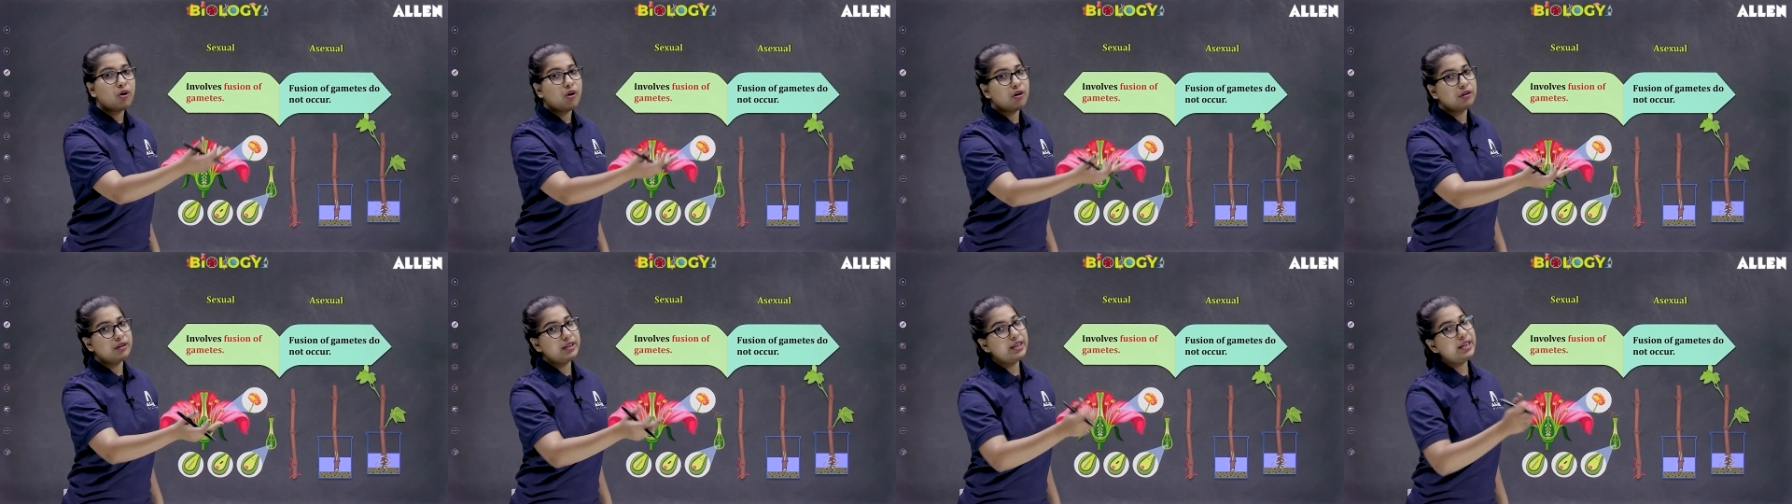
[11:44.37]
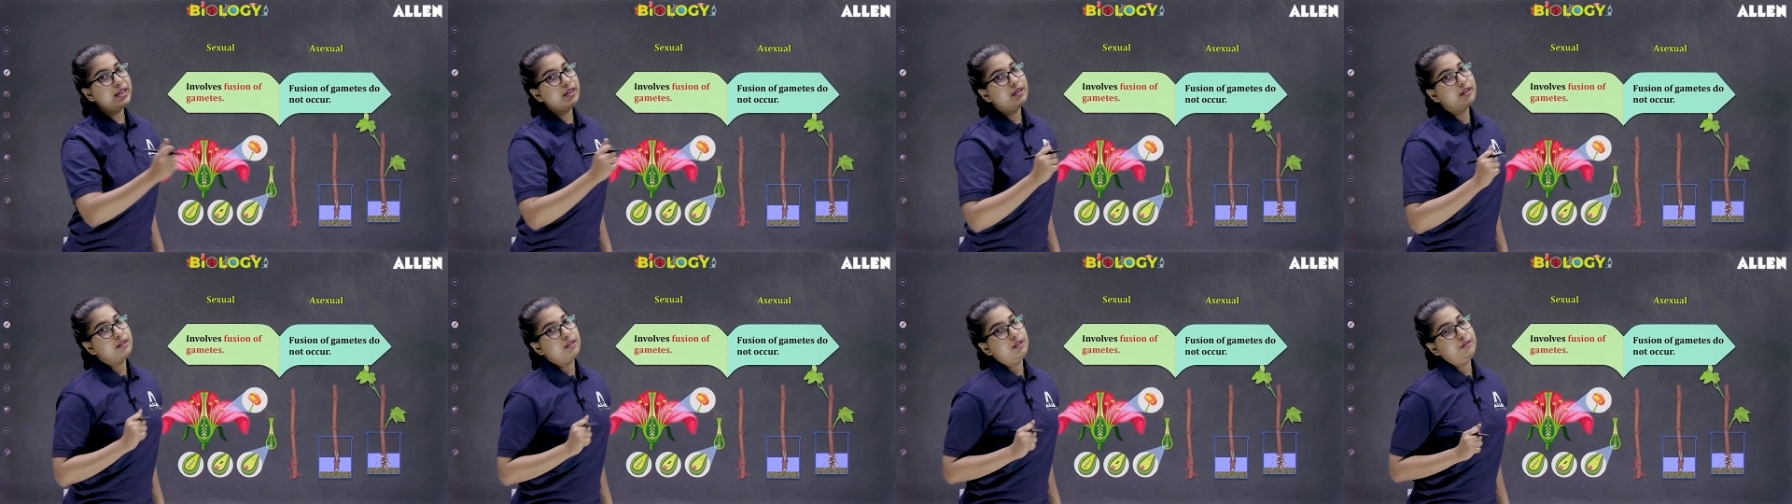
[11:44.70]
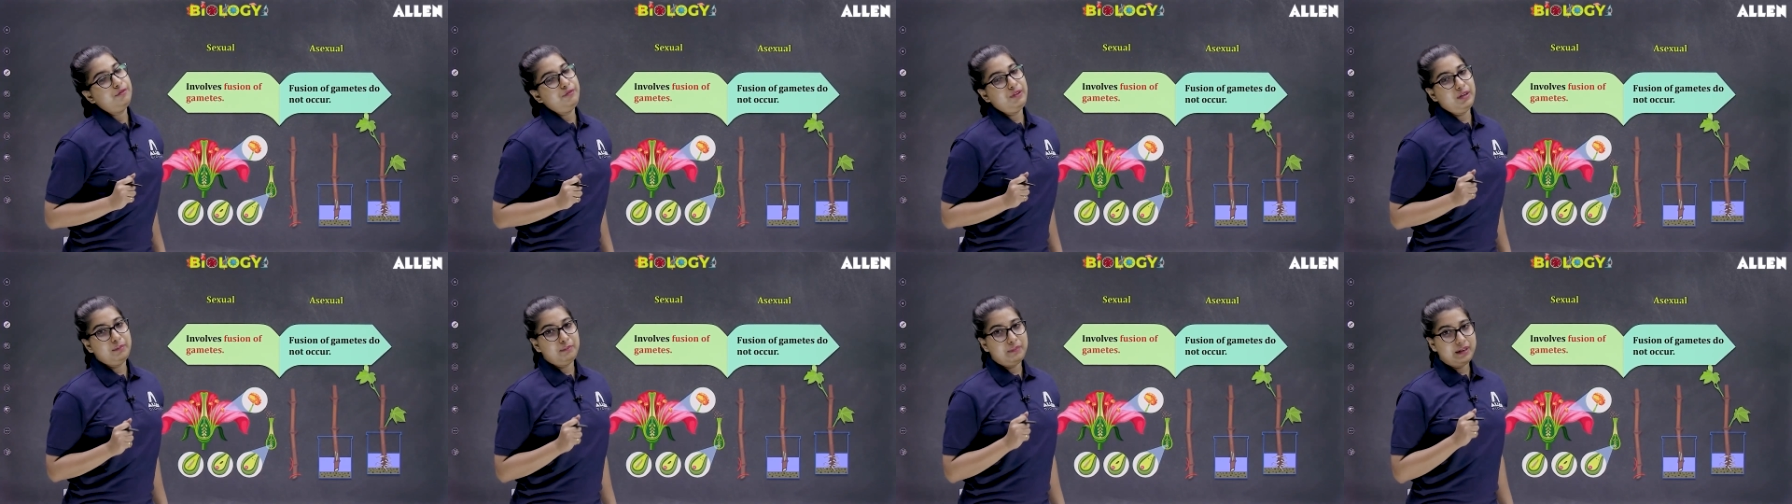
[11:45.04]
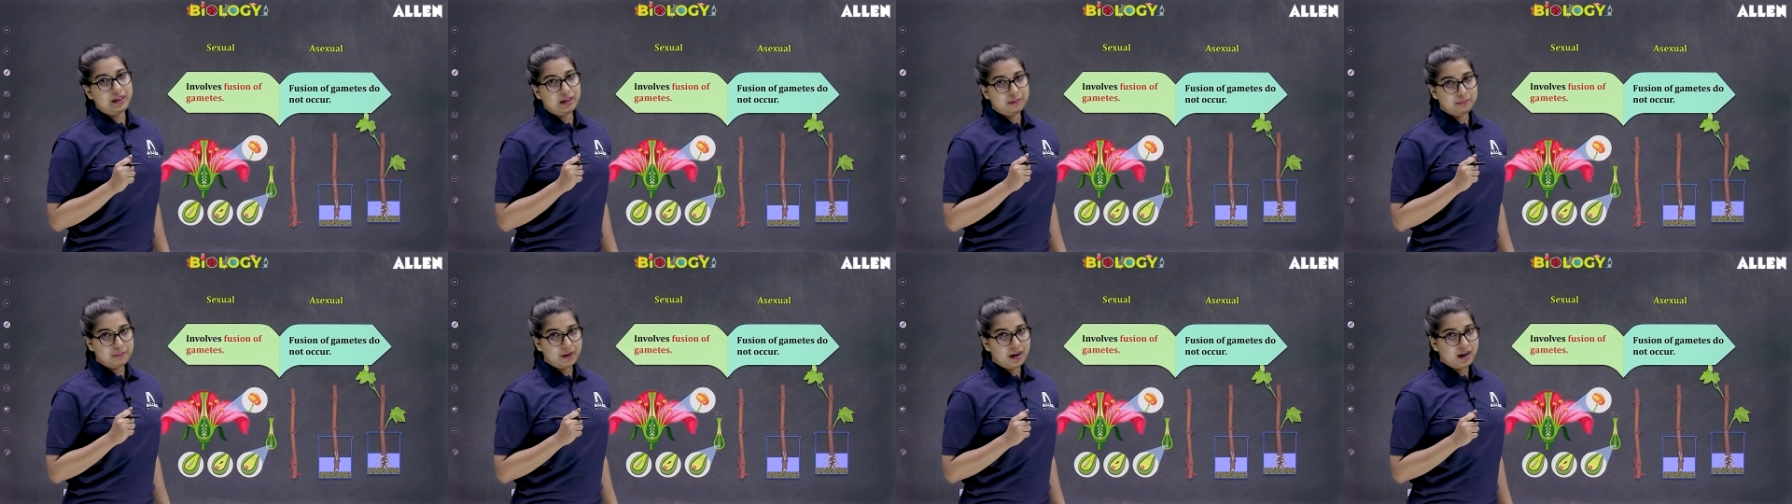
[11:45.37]
or the
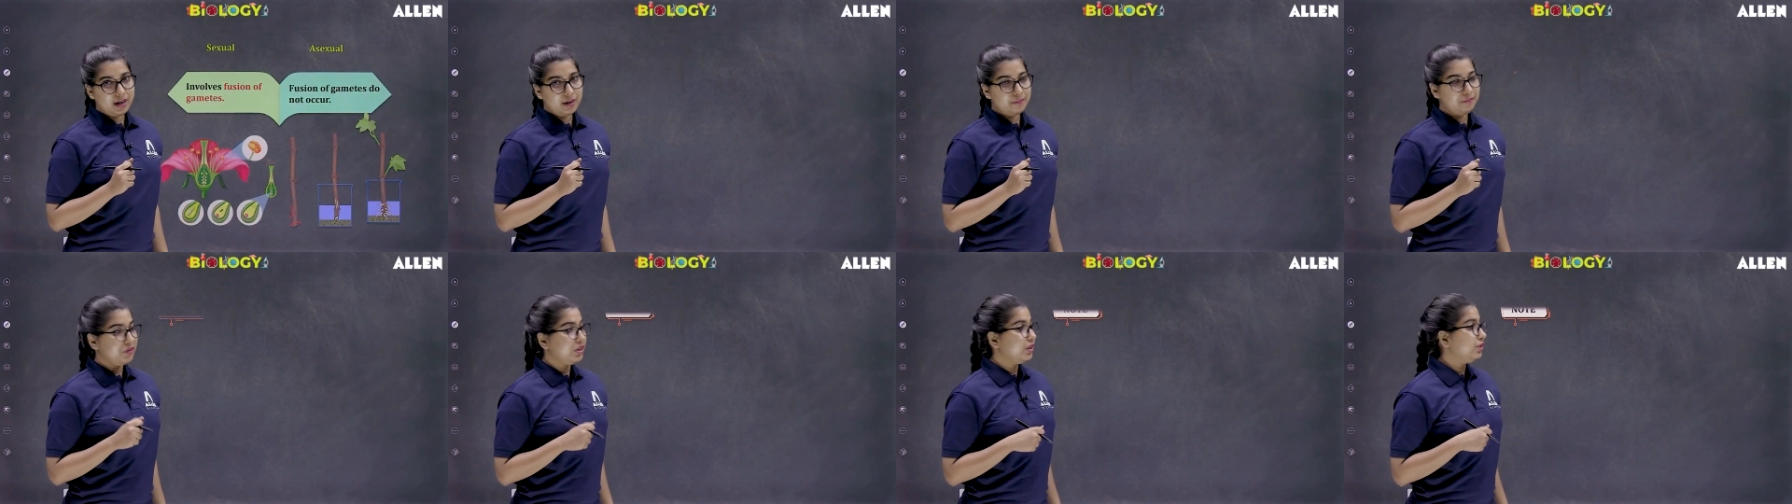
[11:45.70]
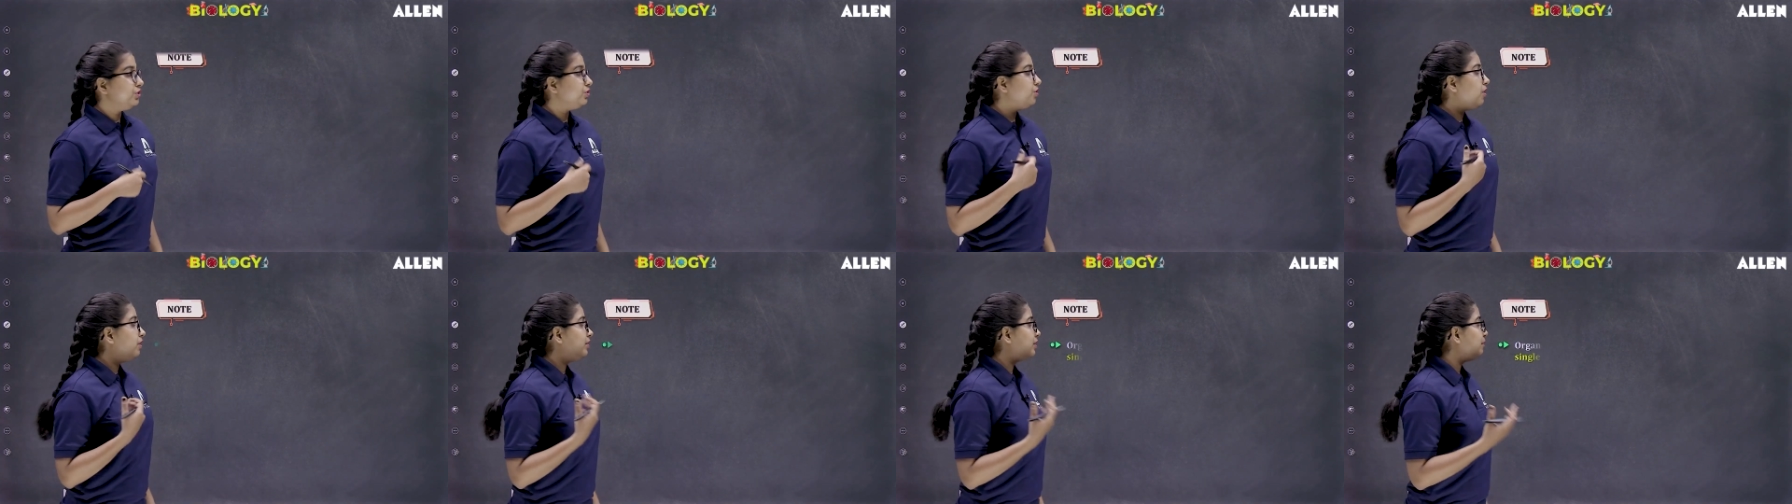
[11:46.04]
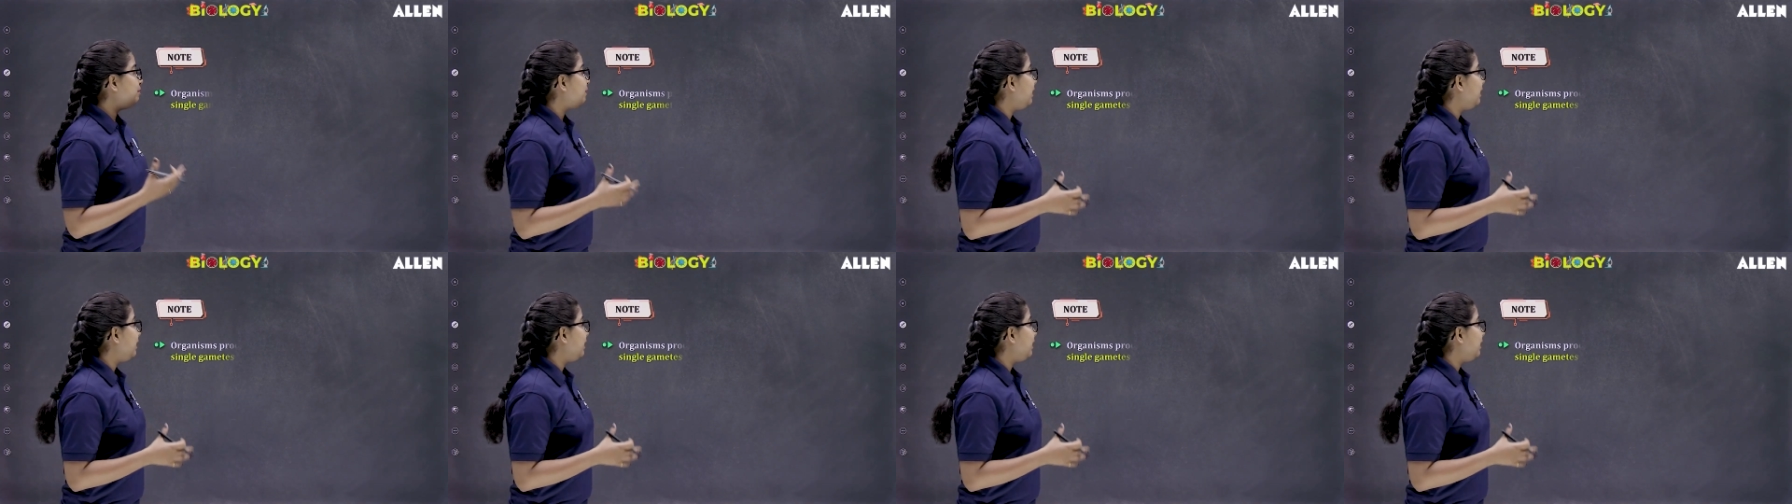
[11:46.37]
female part. So on the